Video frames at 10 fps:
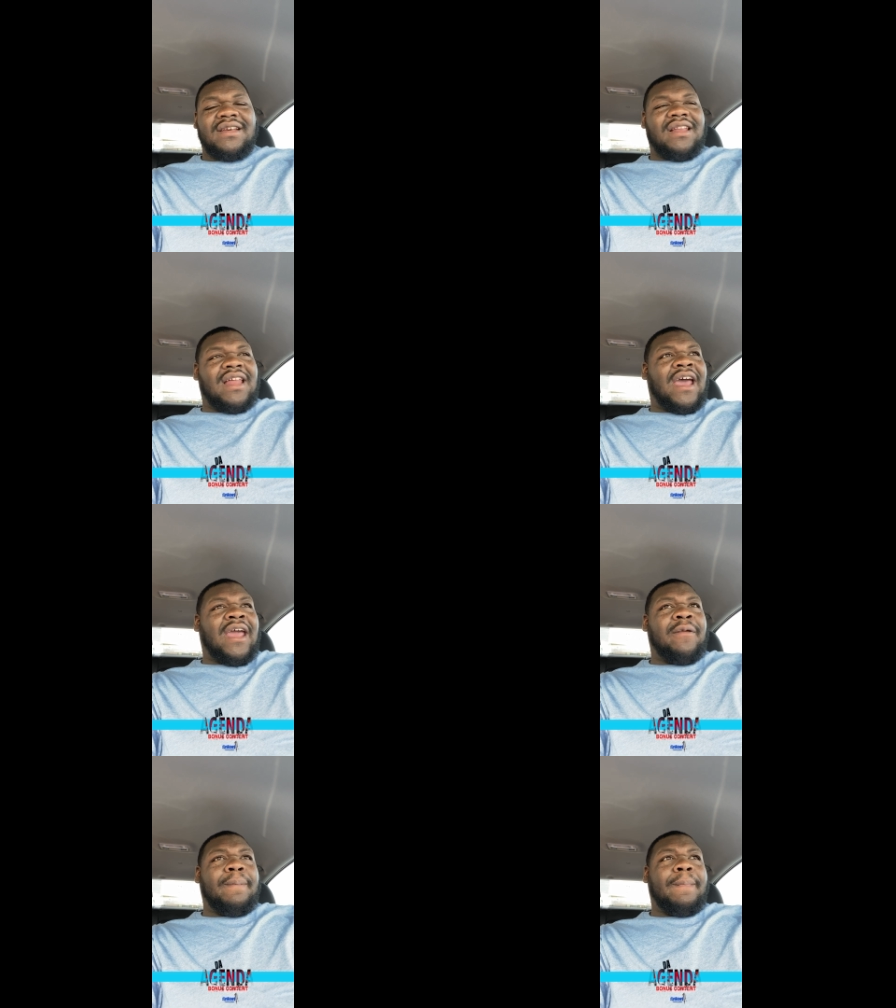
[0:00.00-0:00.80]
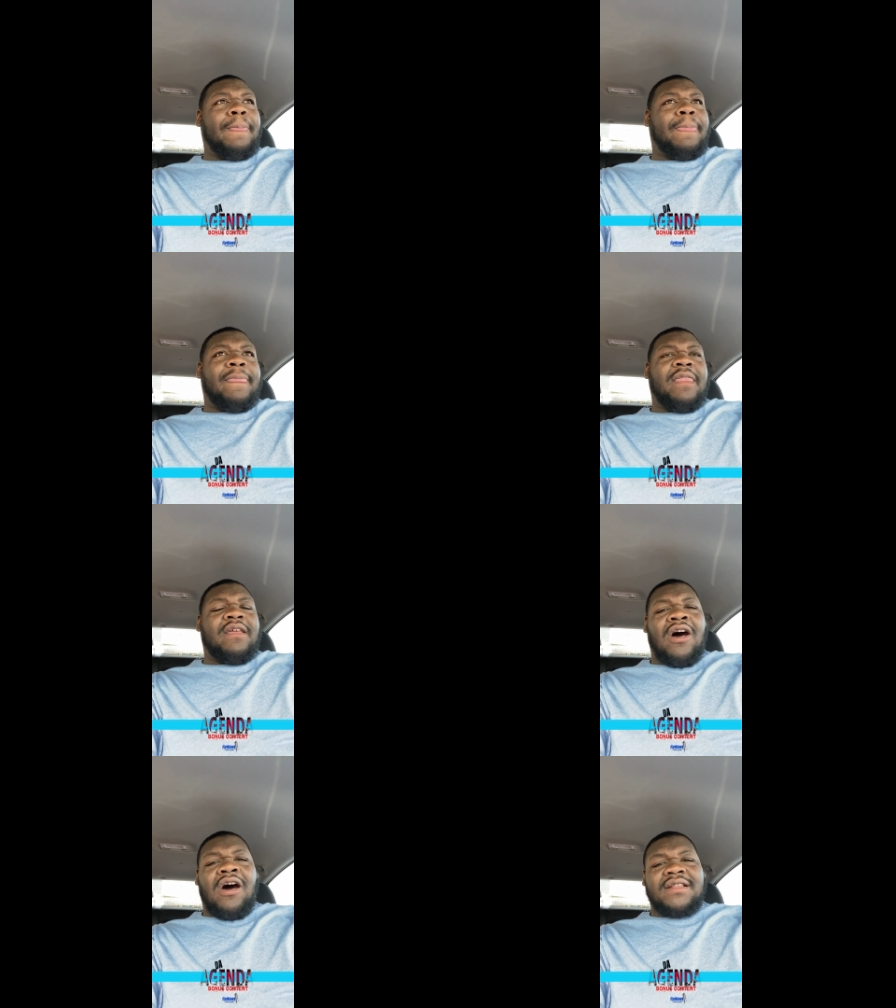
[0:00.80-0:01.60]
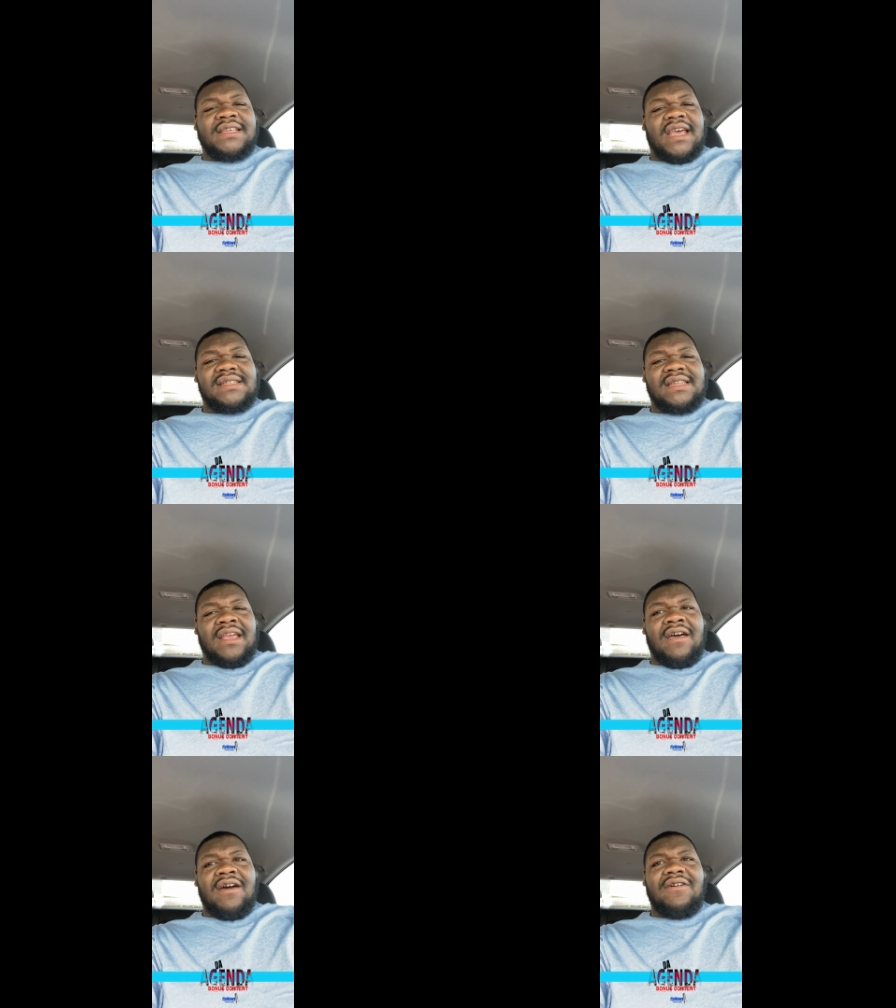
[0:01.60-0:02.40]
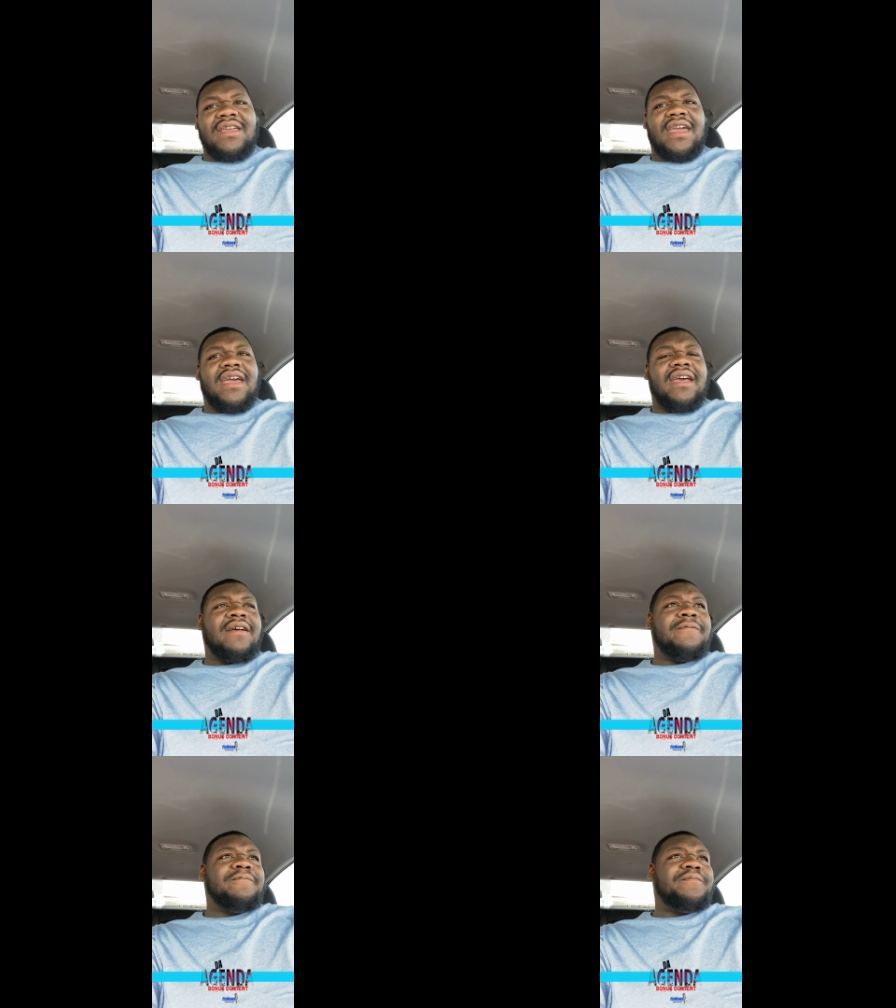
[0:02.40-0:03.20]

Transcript: Like, all testing. Oh yeah,